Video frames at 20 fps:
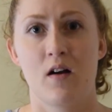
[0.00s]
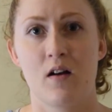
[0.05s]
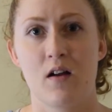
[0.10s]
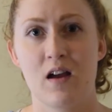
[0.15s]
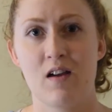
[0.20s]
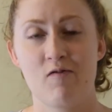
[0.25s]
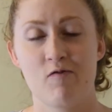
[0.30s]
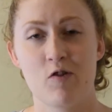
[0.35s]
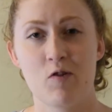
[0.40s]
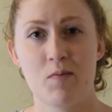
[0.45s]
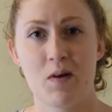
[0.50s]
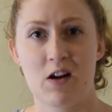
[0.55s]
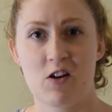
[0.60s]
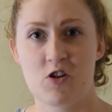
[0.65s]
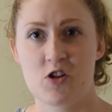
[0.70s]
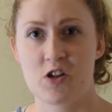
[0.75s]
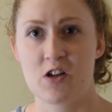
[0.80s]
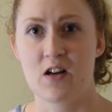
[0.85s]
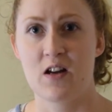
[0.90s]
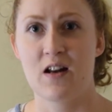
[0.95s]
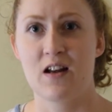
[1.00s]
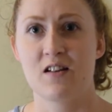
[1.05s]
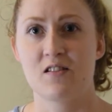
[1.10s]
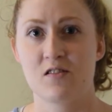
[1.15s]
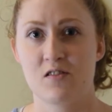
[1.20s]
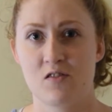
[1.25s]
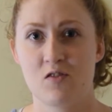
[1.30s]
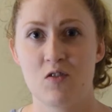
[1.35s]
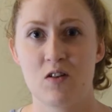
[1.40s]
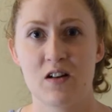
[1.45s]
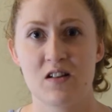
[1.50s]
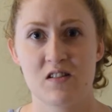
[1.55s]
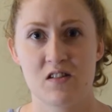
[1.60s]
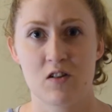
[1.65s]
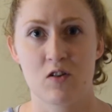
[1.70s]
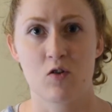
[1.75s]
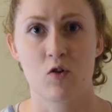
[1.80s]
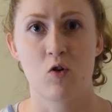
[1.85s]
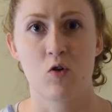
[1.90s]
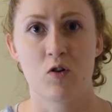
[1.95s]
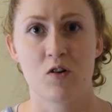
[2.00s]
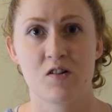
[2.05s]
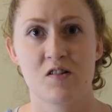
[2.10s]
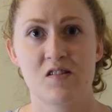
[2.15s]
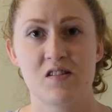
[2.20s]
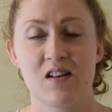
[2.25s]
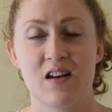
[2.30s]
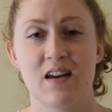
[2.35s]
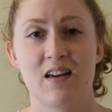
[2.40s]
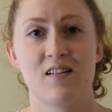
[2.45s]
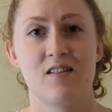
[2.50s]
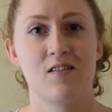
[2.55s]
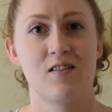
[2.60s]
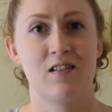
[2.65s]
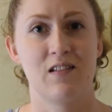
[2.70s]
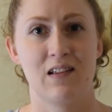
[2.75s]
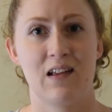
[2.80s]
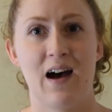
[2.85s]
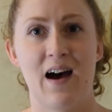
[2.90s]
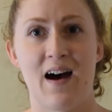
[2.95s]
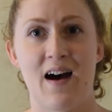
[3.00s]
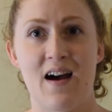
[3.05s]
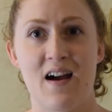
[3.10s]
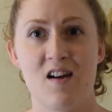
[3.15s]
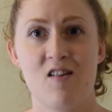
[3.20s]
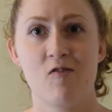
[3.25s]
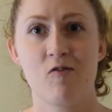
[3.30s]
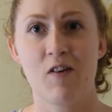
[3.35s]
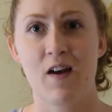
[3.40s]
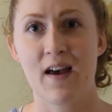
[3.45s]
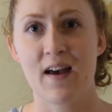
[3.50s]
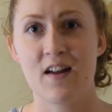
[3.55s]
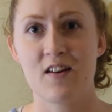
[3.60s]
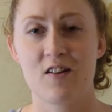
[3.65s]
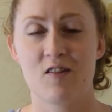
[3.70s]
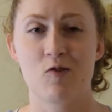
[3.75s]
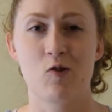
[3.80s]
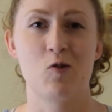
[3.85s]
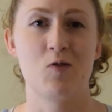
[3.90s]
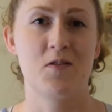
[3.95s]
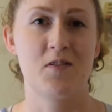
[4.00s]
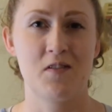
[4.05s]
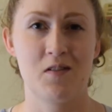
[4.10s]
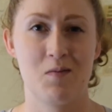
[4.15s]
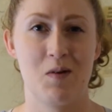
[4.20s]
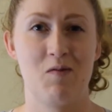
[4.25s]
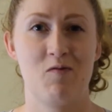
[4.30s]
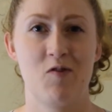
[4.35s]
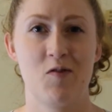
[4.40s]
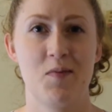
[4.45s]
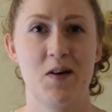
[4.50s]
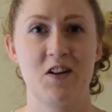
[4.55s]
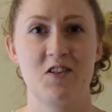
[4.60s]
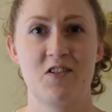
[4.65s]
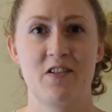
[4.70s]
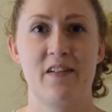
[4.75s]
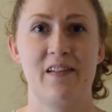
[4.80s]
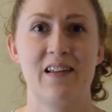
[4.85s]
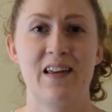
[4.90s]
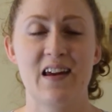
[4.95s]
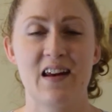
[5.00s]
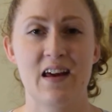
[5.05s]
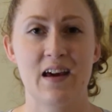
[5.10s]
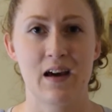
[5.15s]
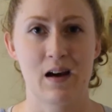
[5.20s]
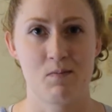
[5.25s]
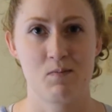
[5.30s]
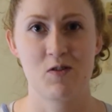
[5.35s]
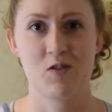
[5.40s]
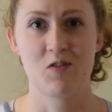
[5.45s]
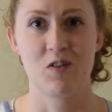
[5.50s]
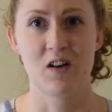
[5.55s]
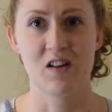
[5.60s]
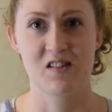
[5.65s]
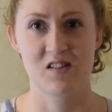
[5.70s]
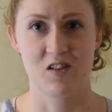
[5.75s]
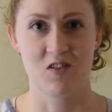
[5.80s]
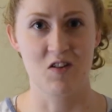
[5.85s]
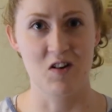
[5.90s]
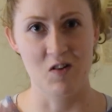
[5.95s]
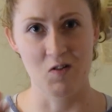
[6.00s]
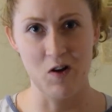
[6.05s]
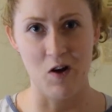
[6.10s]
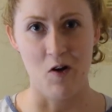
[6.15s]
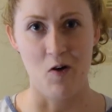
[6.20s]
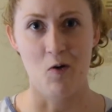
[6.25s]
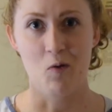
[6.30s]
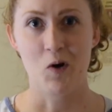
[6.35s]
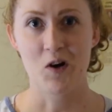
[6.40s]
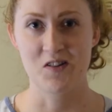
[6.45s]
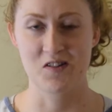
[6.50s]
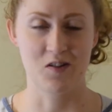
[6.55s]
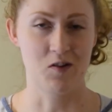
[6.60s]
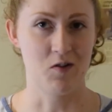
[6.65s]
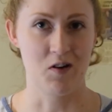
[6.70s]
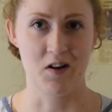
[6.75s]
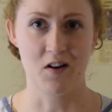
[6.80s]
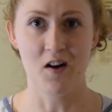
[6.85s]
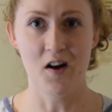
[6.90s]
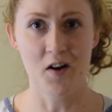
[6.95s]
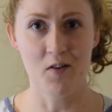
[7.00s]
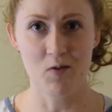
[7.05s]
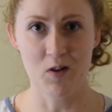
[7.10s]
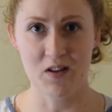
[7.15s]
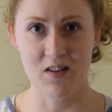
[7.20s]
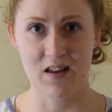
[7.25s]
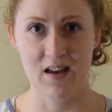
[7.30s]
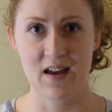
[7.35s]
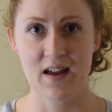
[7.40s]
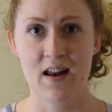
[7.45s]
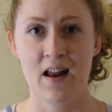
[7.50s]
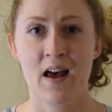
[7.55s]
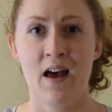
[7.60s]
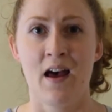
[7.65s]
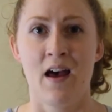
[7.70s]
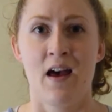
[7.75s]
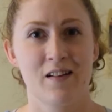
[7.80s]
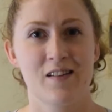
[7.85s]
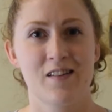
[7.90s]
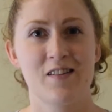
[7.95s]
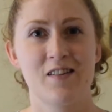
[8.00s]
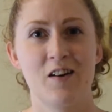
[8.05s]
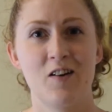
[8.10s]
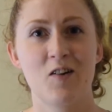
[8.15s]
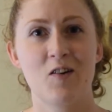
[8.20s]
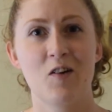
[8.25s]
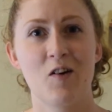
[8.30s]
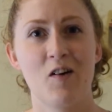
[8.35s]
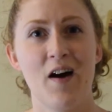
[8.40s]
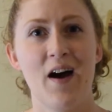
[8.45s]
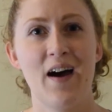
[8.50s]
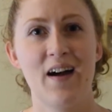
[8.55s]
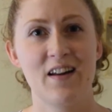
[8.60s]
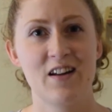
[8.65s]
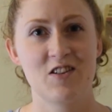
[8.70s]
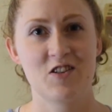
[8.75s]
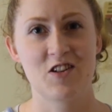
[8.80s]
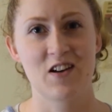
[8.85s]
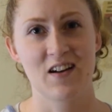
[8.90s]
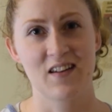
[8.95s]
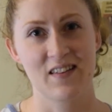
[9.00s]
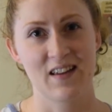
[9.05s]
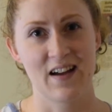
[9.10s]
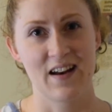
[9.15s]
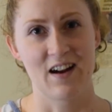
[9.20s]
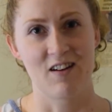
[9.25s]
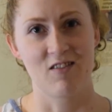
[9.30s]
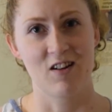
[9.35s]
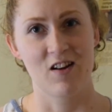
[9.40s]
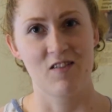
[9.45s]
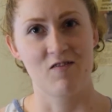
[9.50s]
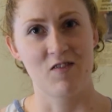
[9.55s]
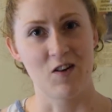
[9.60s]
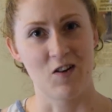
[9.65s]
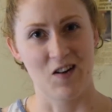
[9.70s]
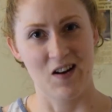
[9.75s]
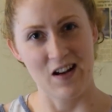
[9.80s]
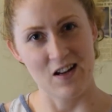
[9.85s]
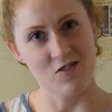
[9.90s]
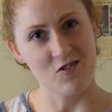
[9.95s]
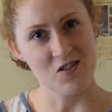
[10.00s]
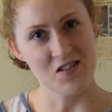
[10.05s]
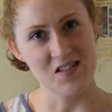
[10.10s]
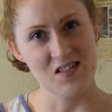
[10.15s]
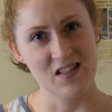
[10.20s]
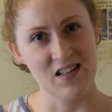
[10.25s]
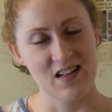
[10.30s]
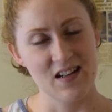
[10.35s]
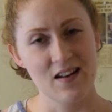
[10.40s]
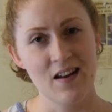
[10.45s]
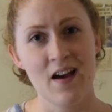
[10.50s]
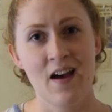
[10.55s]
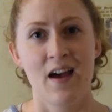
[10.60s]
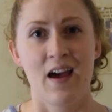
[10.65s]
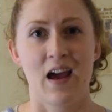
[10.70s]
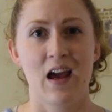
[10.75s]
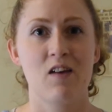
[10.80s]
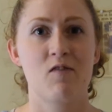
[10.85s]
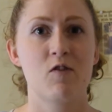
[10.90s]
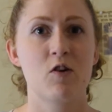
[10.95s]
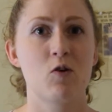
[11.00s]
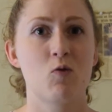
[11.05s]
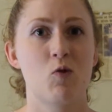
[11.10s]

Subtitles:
information as soon as the course is live, and of course some information leading up to it so you know what's going on with it. So go ahead and check that out if you're interested. If you're